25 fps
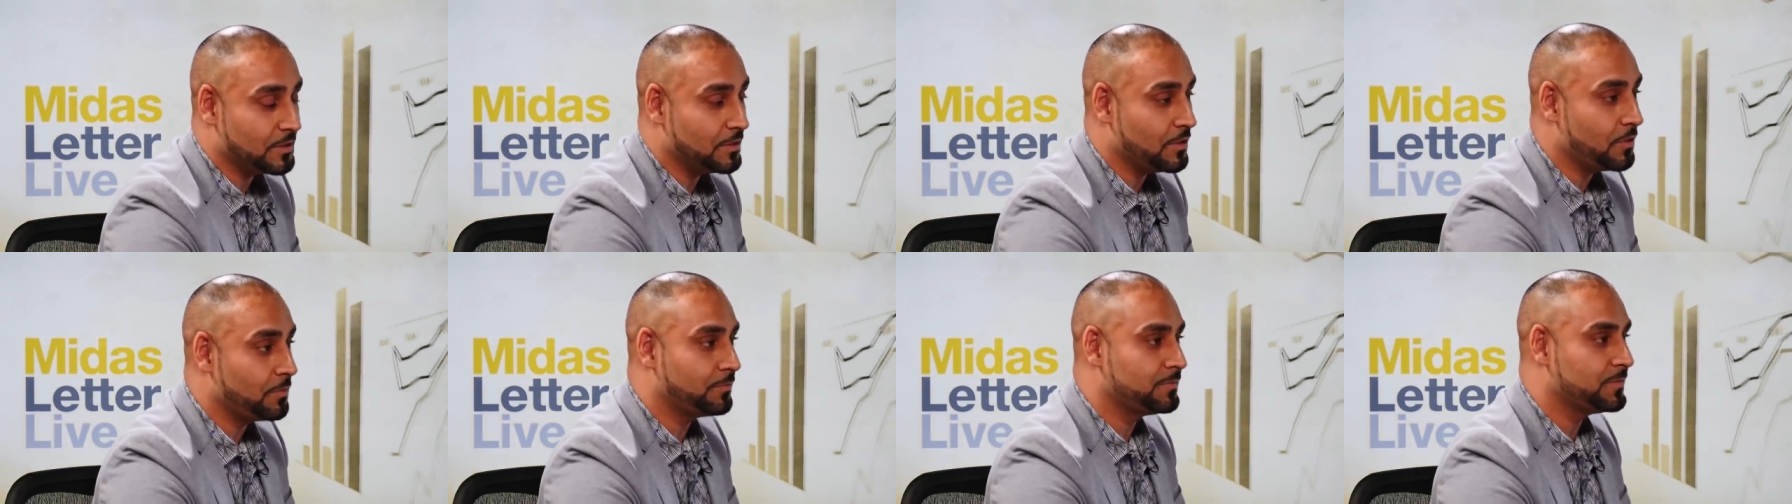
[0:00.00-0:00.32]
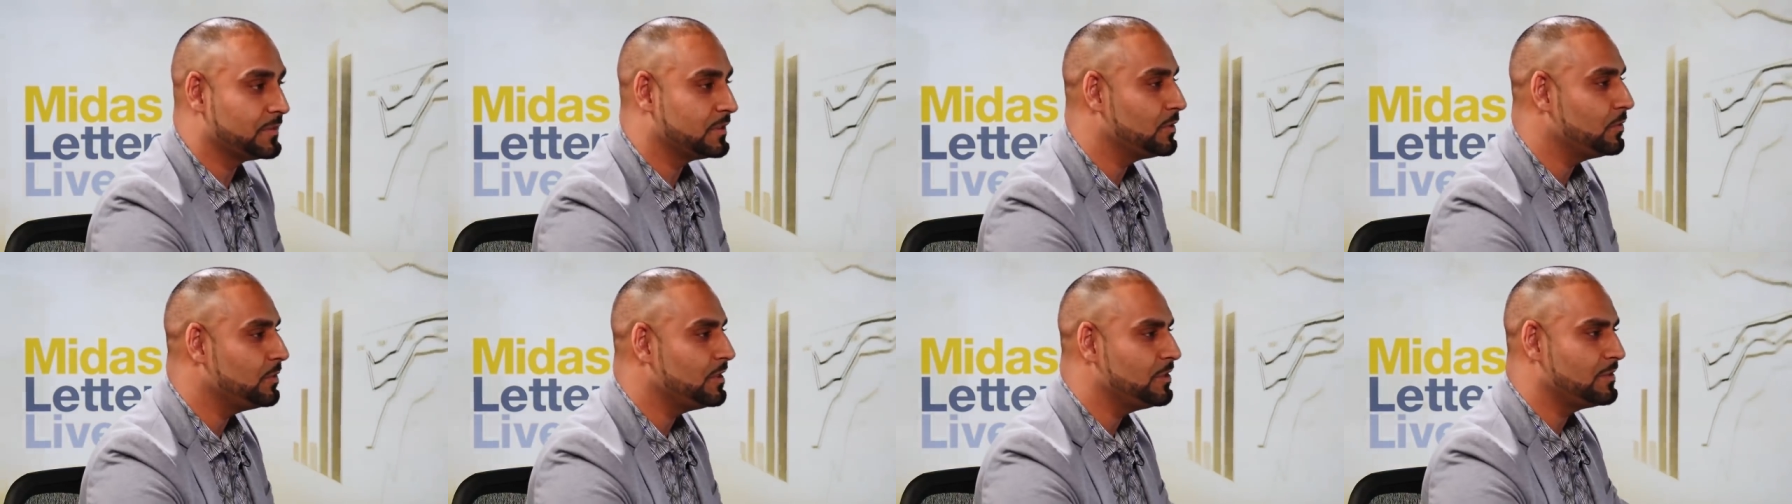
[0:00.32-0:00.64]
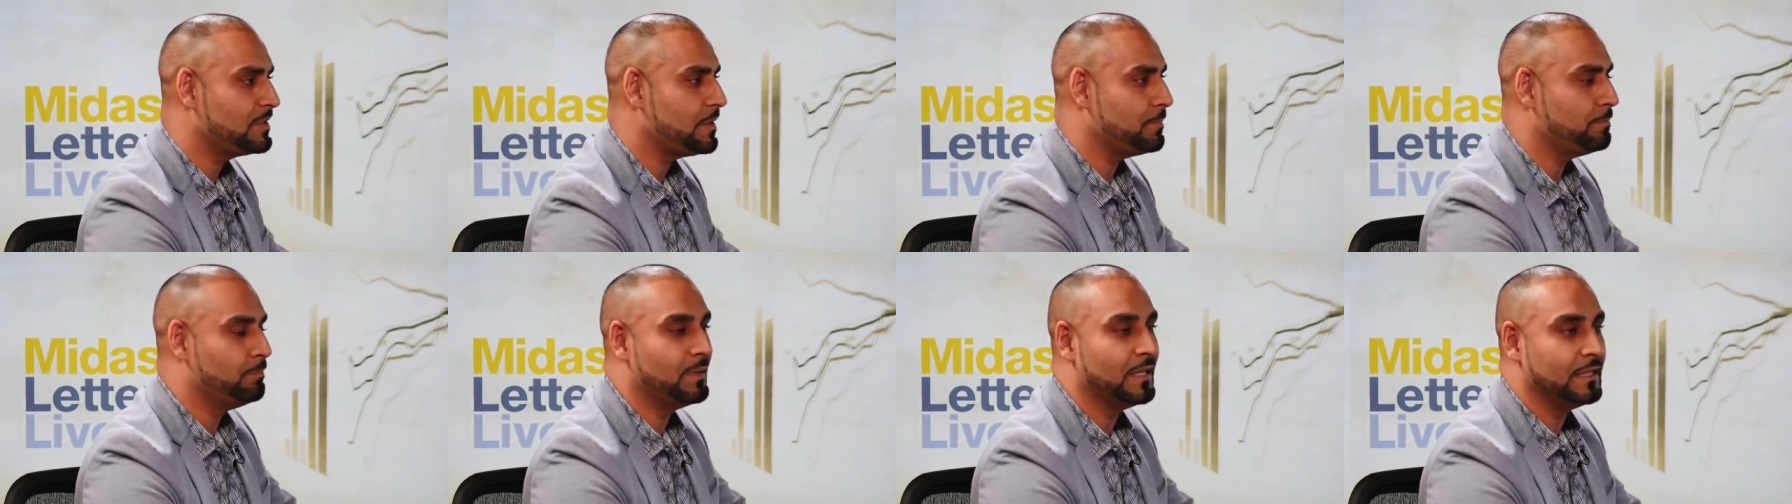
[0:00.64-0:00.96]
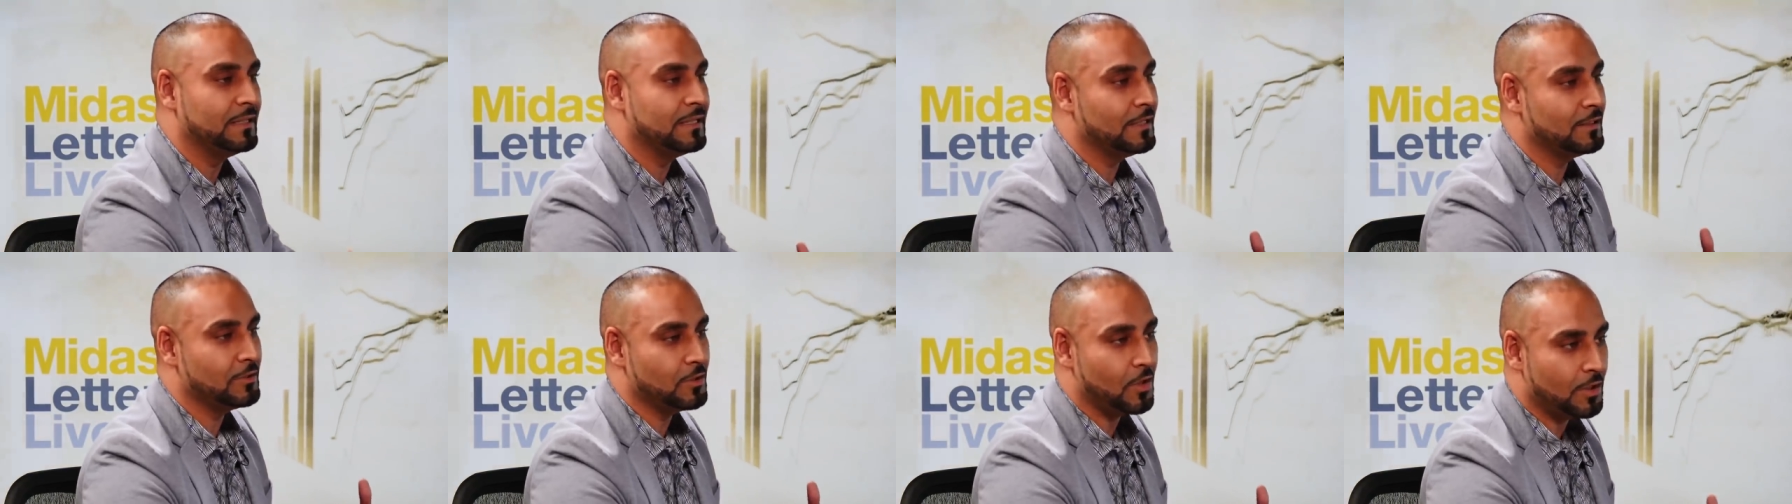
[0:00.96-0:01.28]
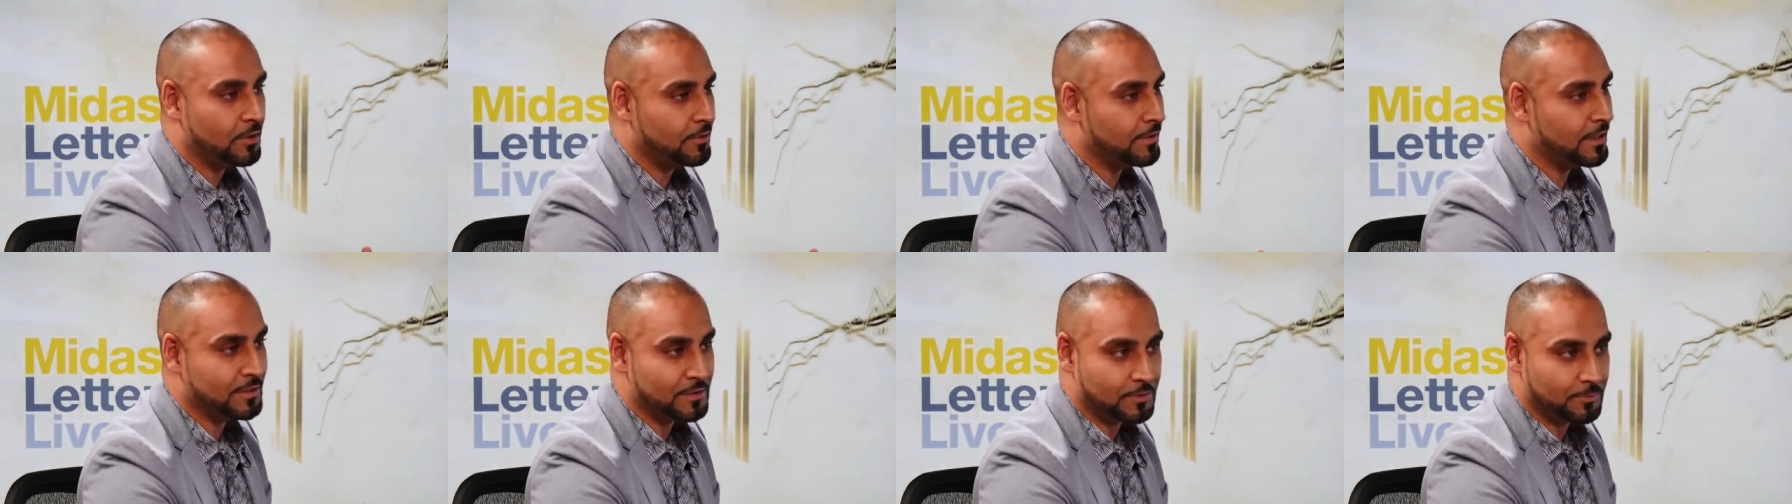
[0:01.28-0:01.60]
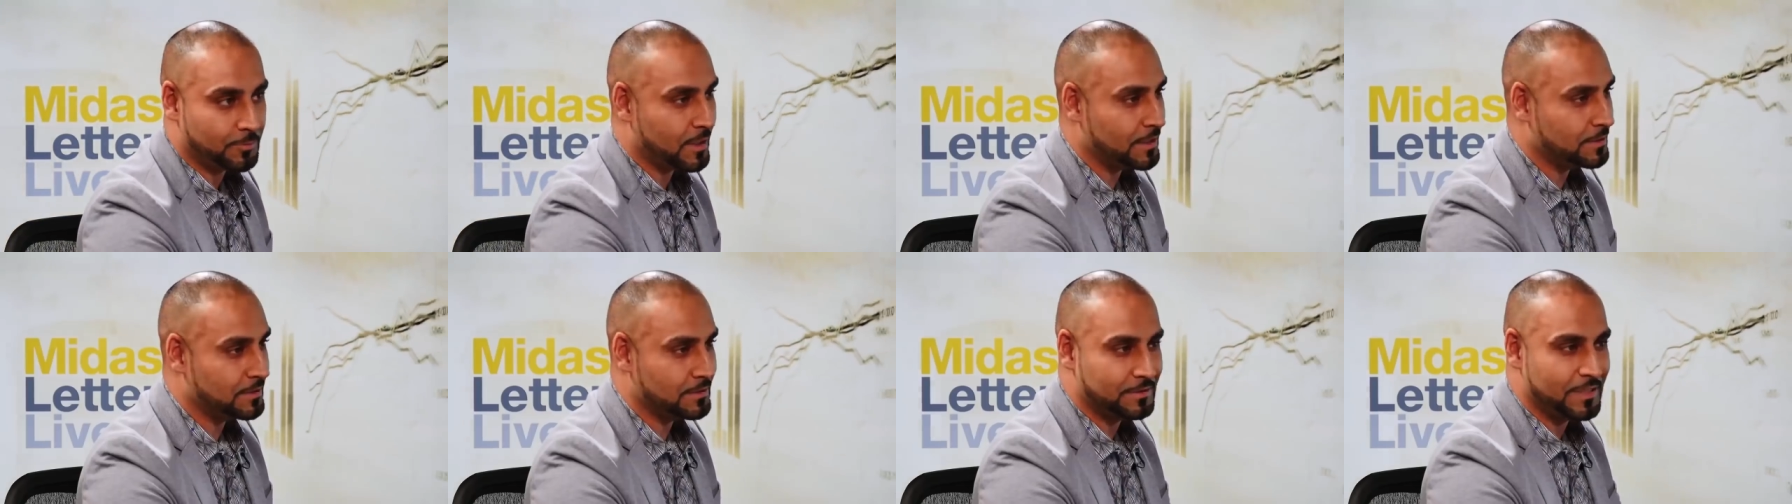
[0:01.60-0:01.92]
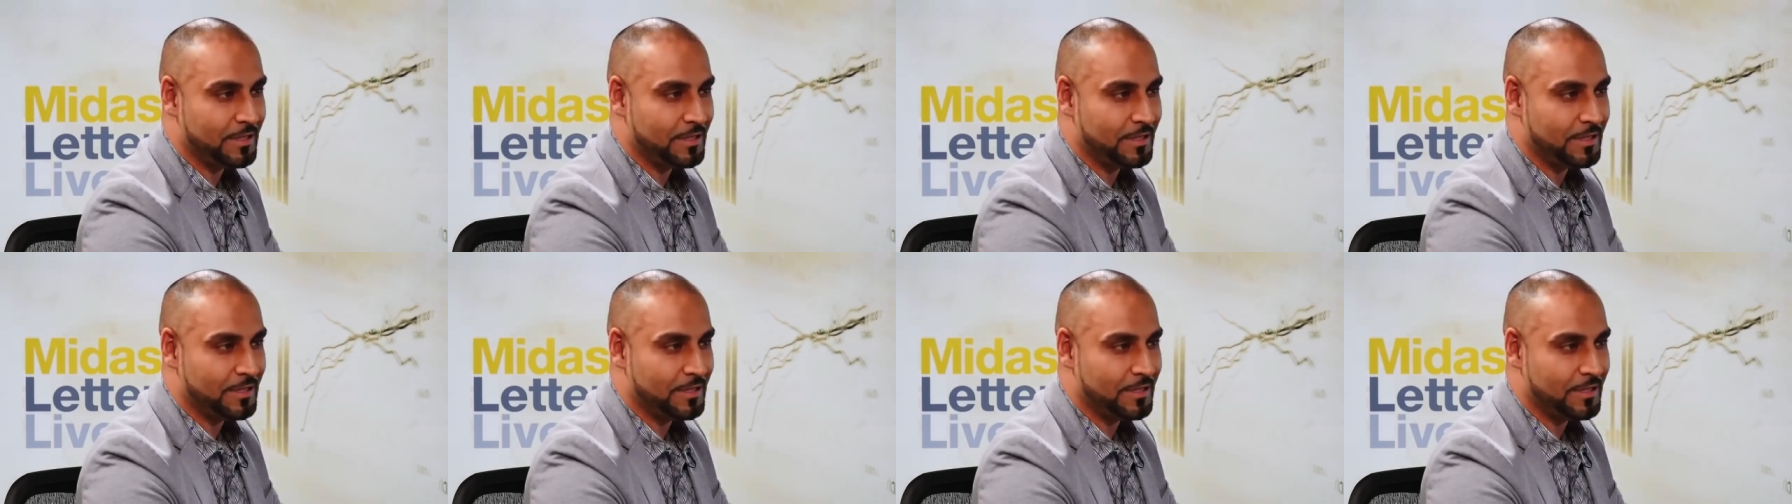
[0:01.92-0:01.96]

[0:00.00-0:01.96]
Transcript: You know, studios are billion dollar enterprises.